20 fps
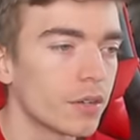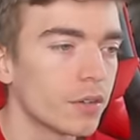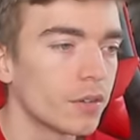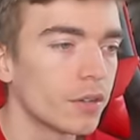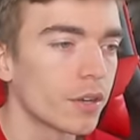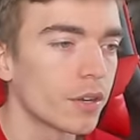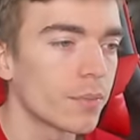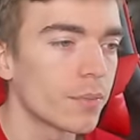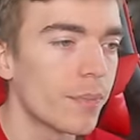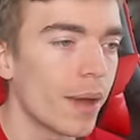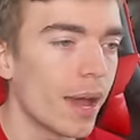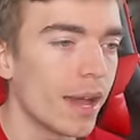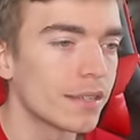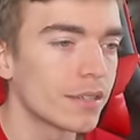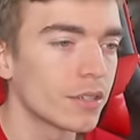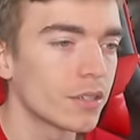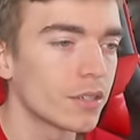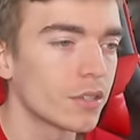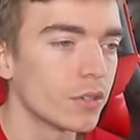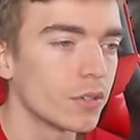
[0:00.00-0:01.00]
Oh, look,
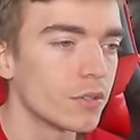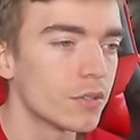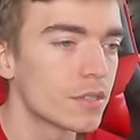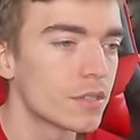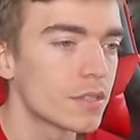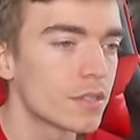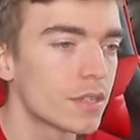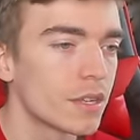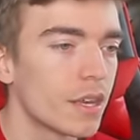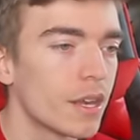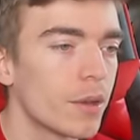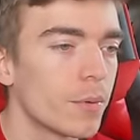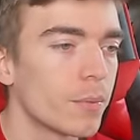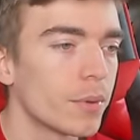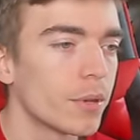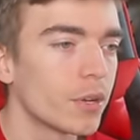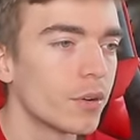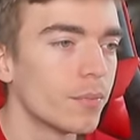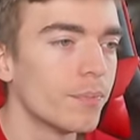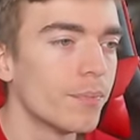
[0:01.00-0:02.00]
bandicoots.
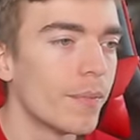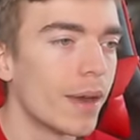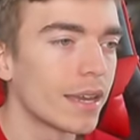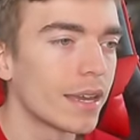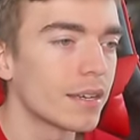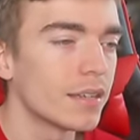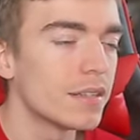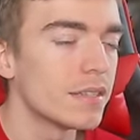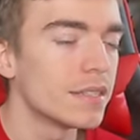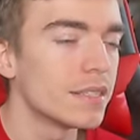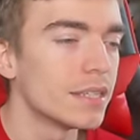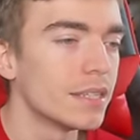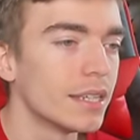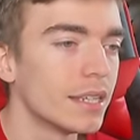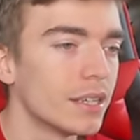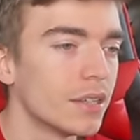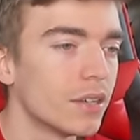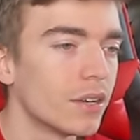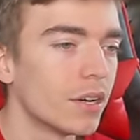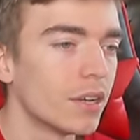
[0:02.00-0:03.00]
We got megas,
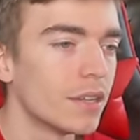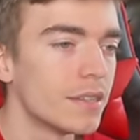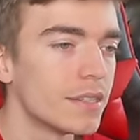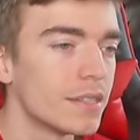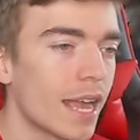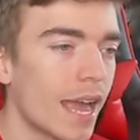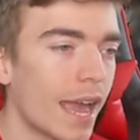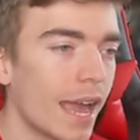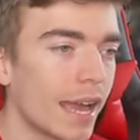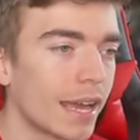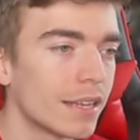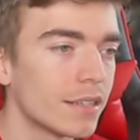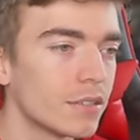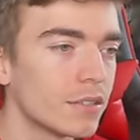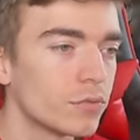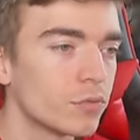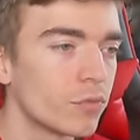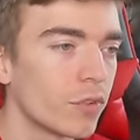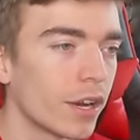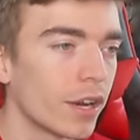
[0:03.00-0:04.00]
neons,
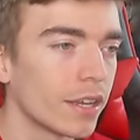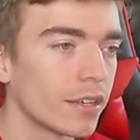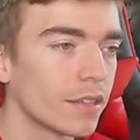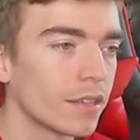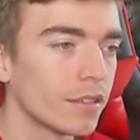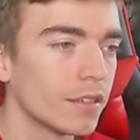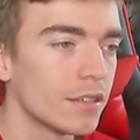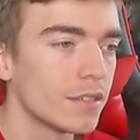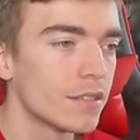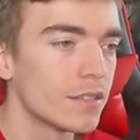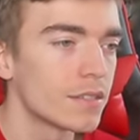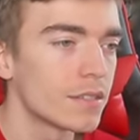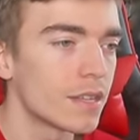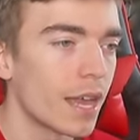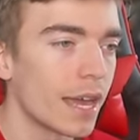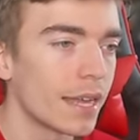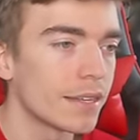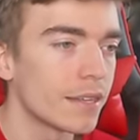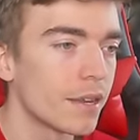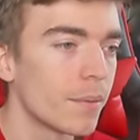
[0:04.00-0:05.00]
and regulars,
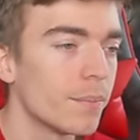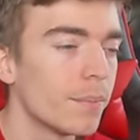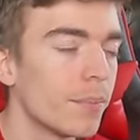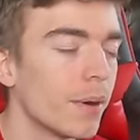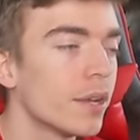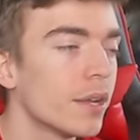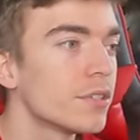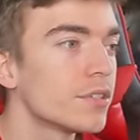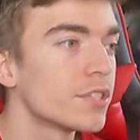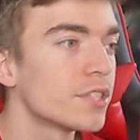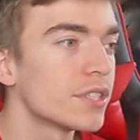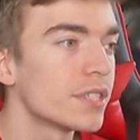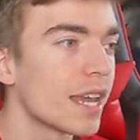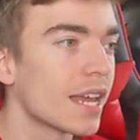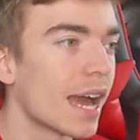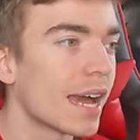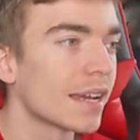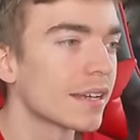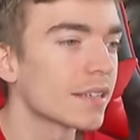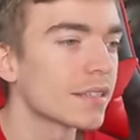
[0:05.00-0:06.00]
and a bunch
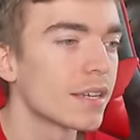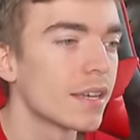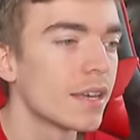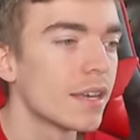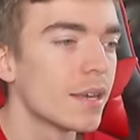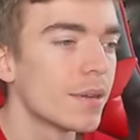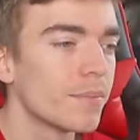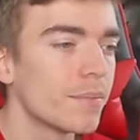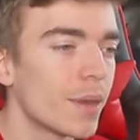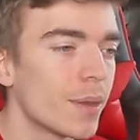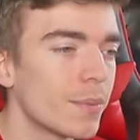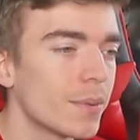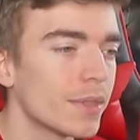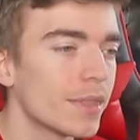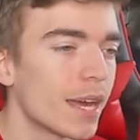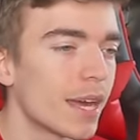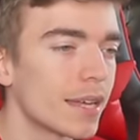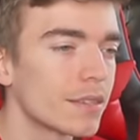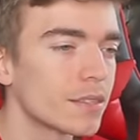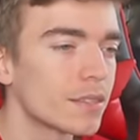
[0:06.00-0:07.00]
stacked. Maybe
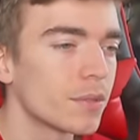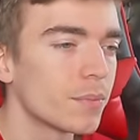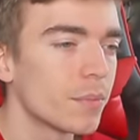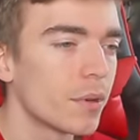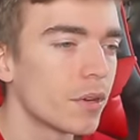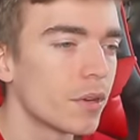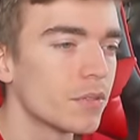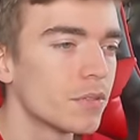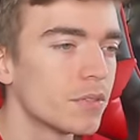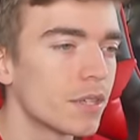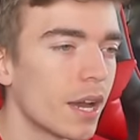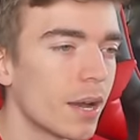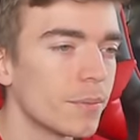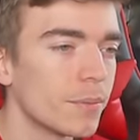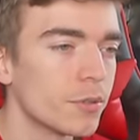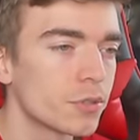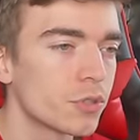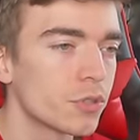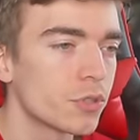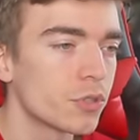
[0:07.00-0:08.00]
that's the most.
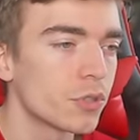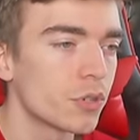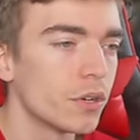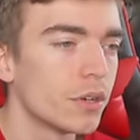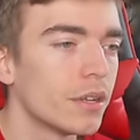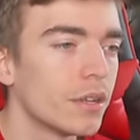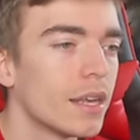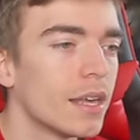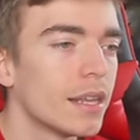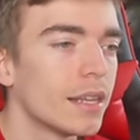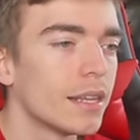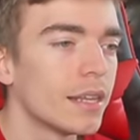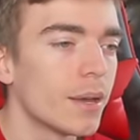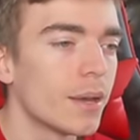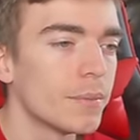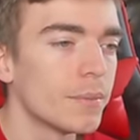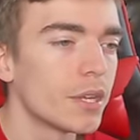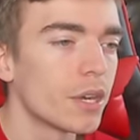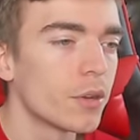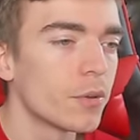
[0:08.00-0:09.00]
I'm not too sure.
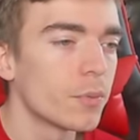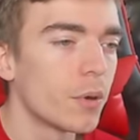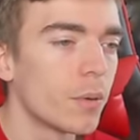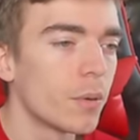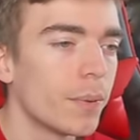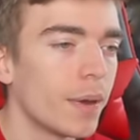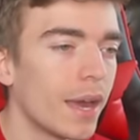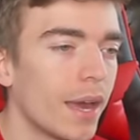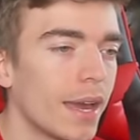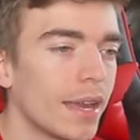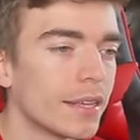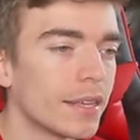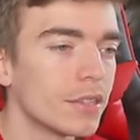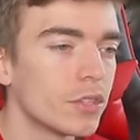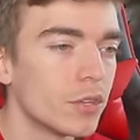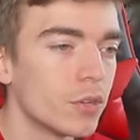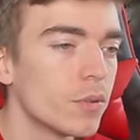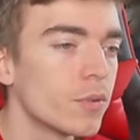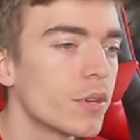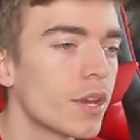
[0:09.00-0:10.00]
Let me know what pet
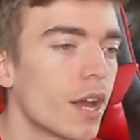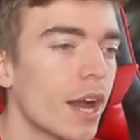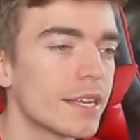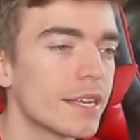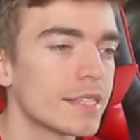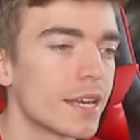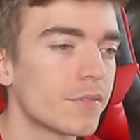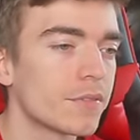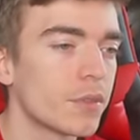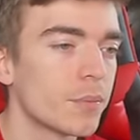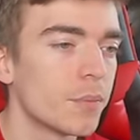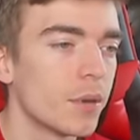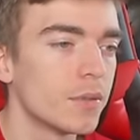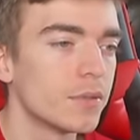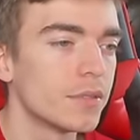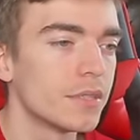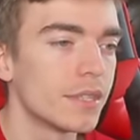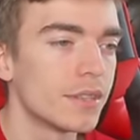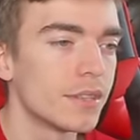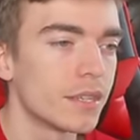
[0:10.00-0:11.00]
you guys have the
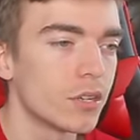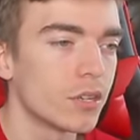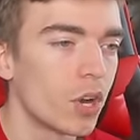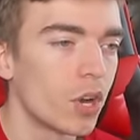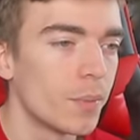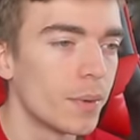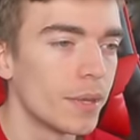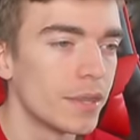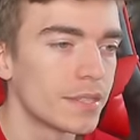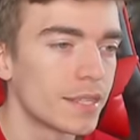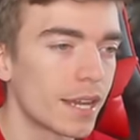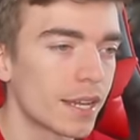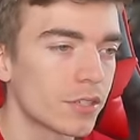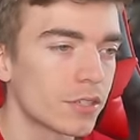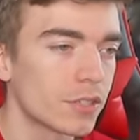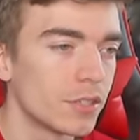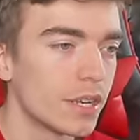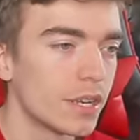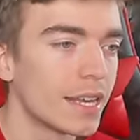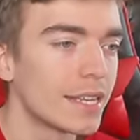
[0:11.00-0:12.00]
most in the comment
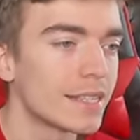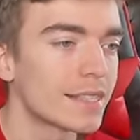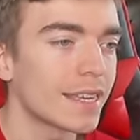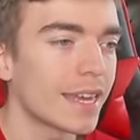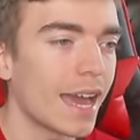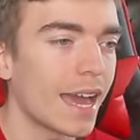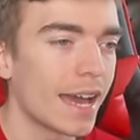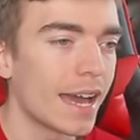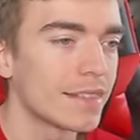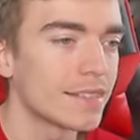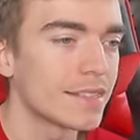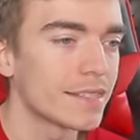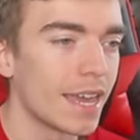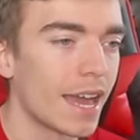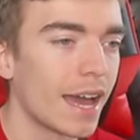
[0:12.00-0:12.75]
section. Here's the cats.